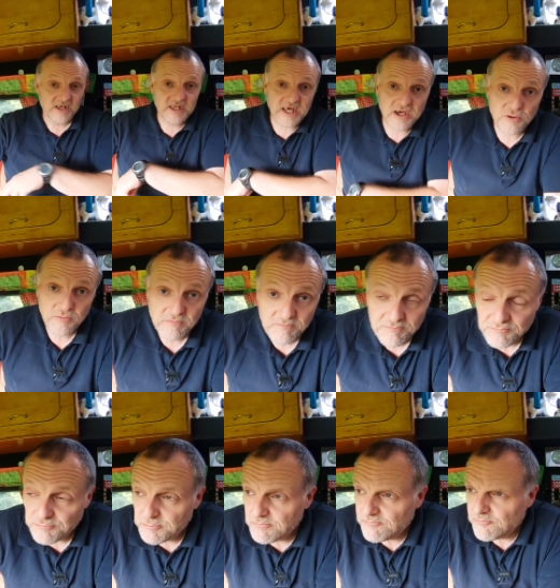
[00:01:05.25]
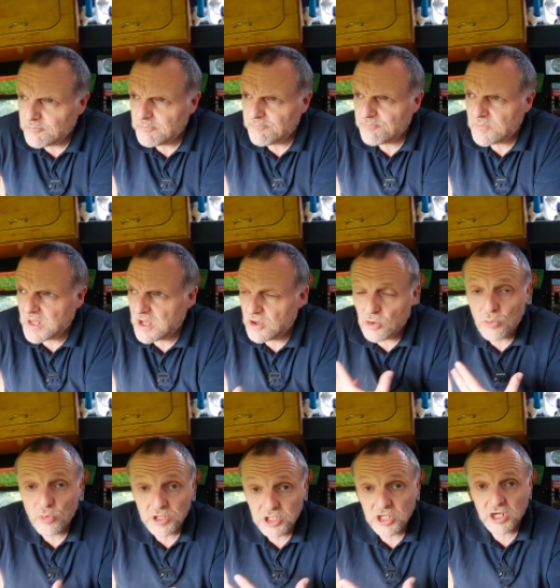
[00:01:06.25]
Now,
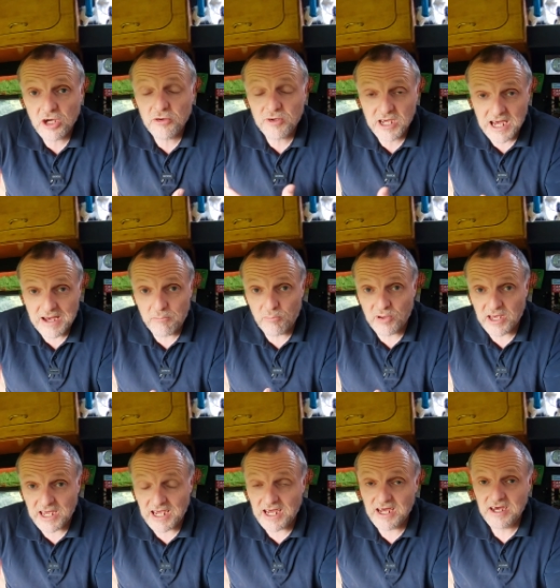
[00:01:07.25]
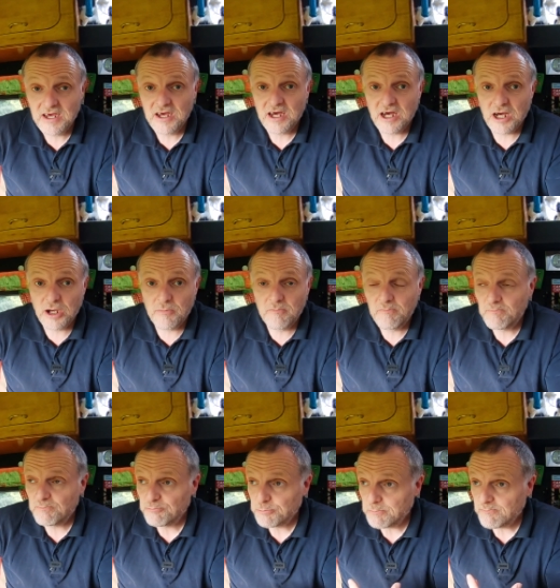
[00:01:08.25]
when you go camping, a
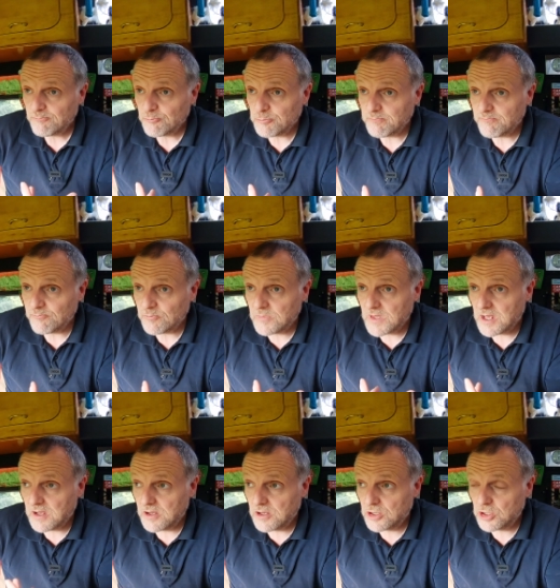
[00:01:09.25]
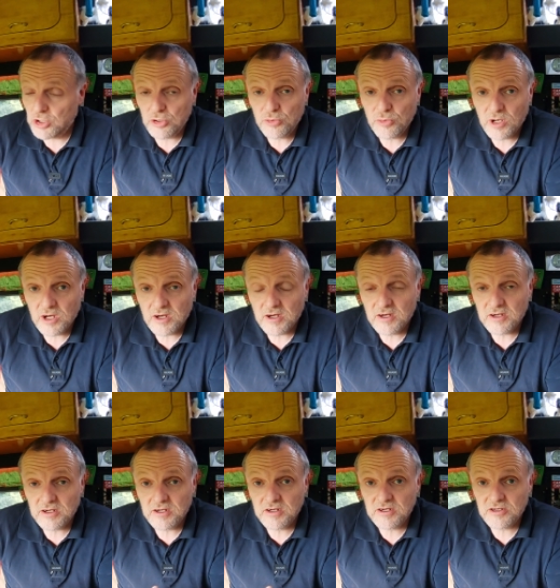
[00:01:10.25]

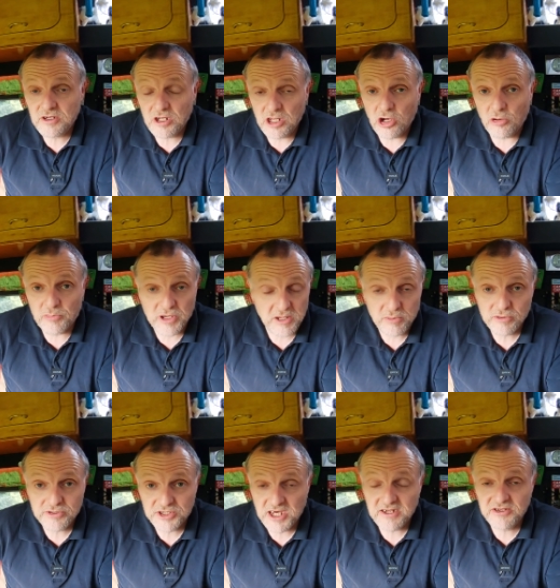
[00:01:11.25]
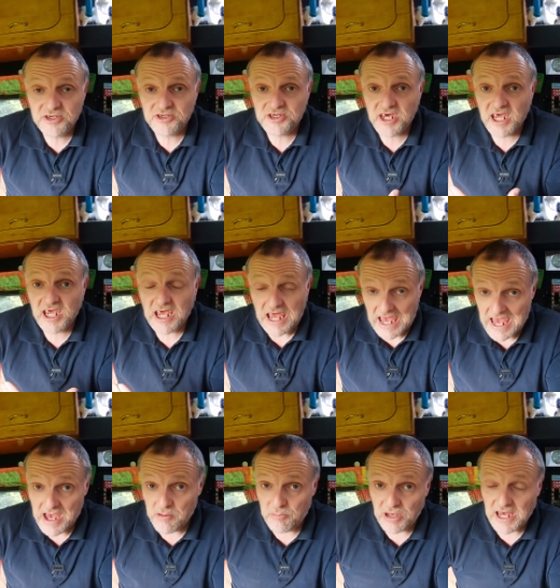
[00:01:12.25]
lot of people tend to take
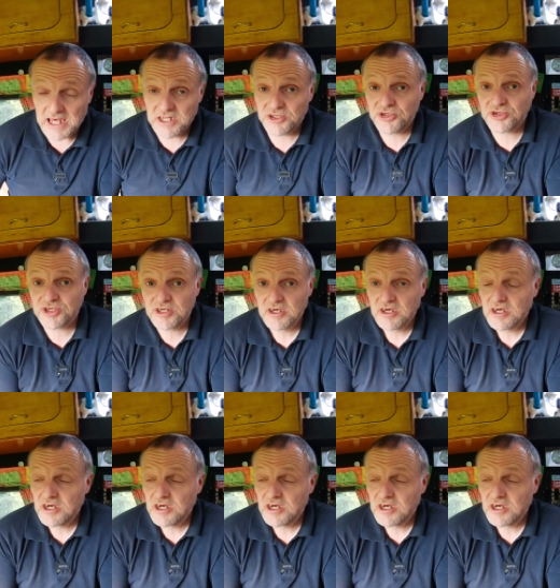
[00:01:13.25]
air beds.